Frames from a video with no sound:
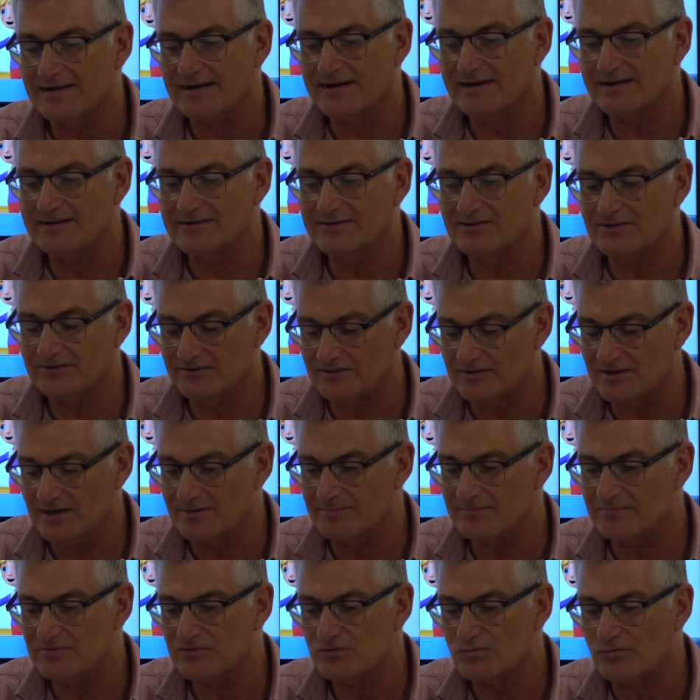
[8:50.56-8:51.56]
I can just
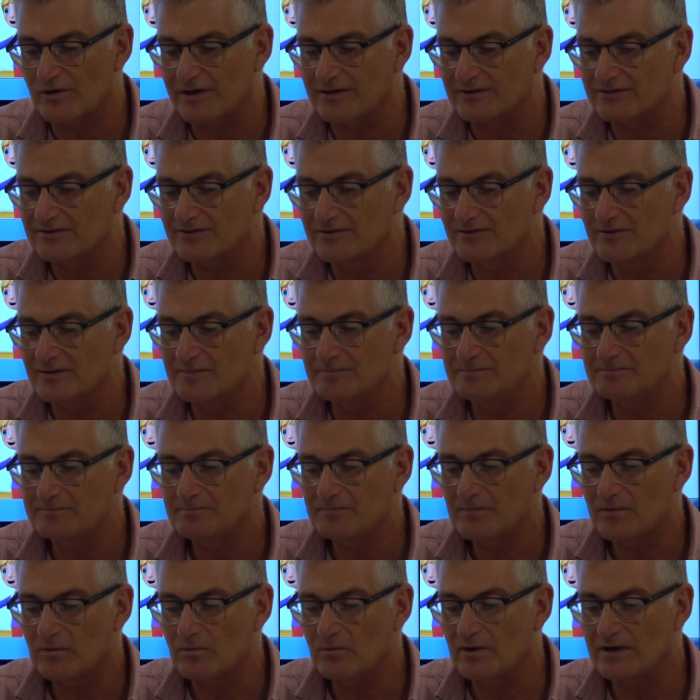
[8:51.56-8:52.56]
jump straight to them.
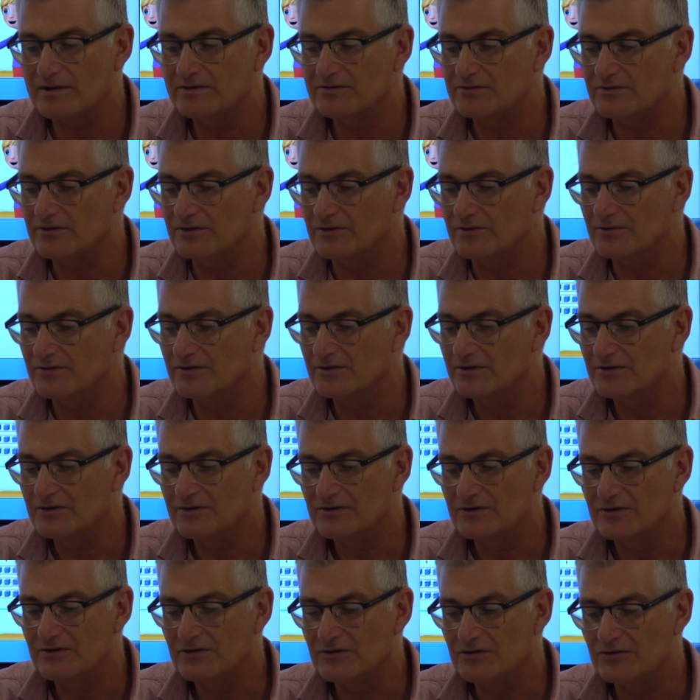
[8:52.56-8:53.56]
1, 2,
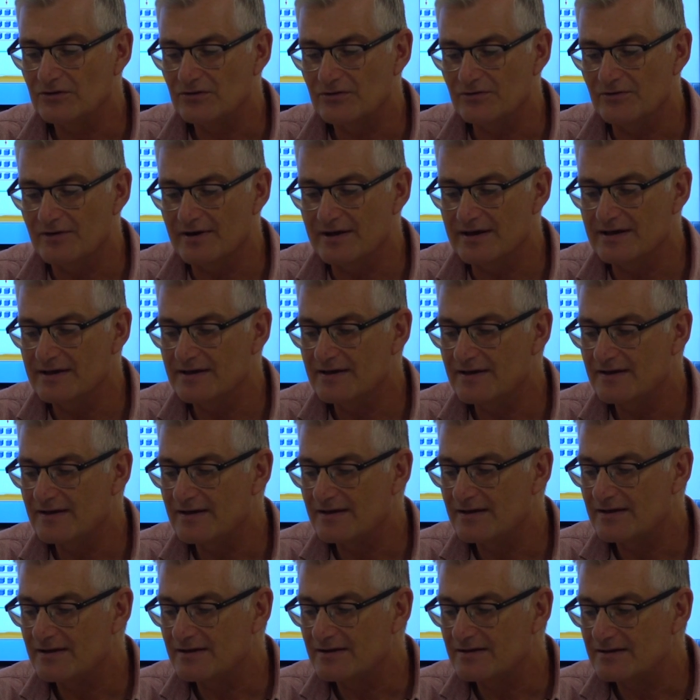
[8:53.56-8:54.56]
3,
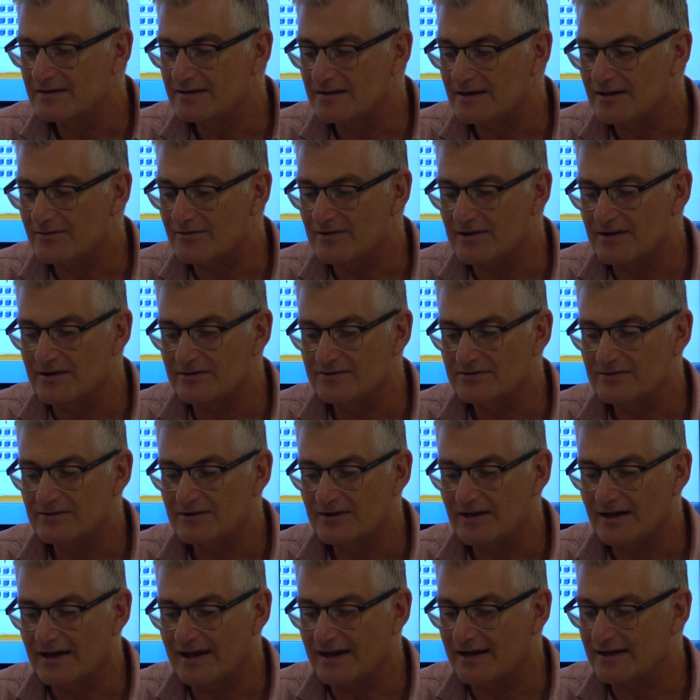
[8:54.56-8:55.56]
there it is,
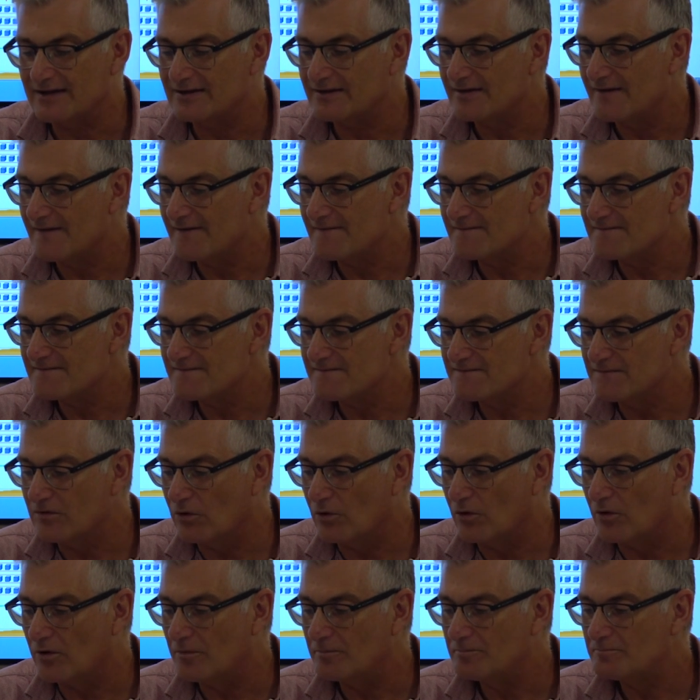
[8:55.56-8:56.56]
and
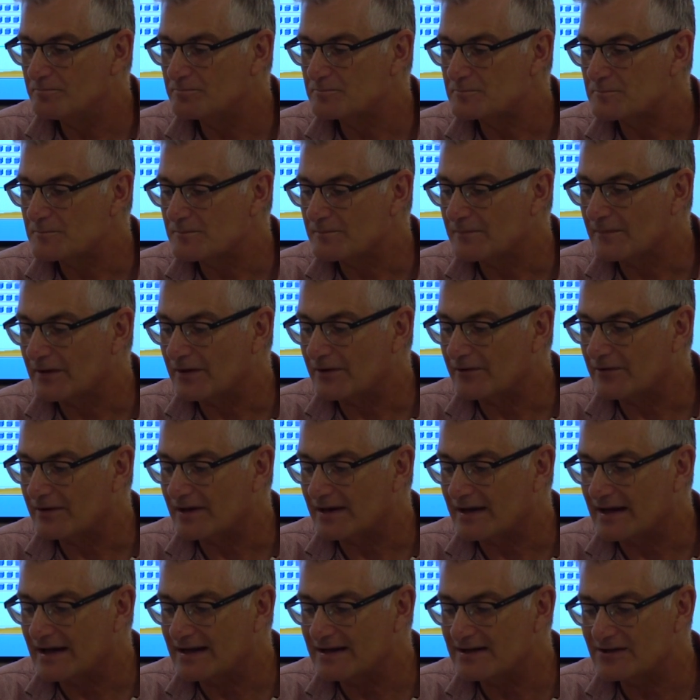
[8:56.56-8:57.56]
4.
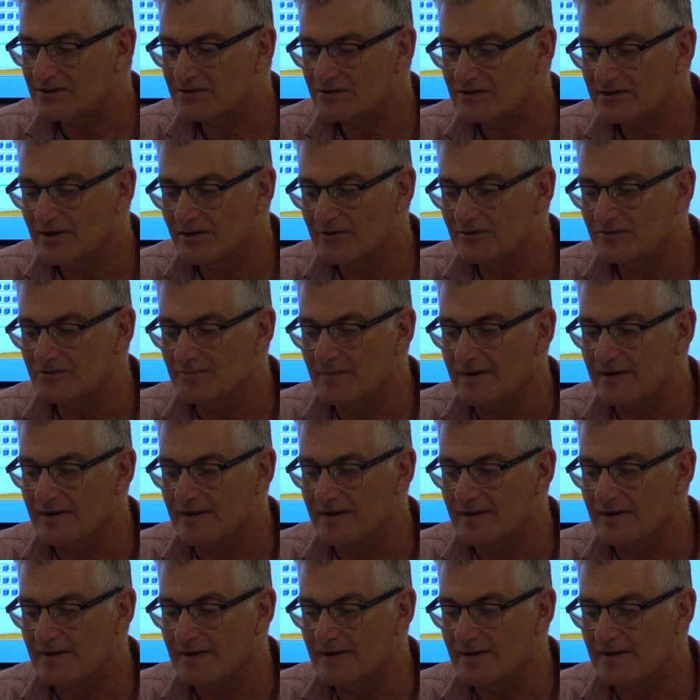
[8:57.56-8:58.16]
Okay, and it shows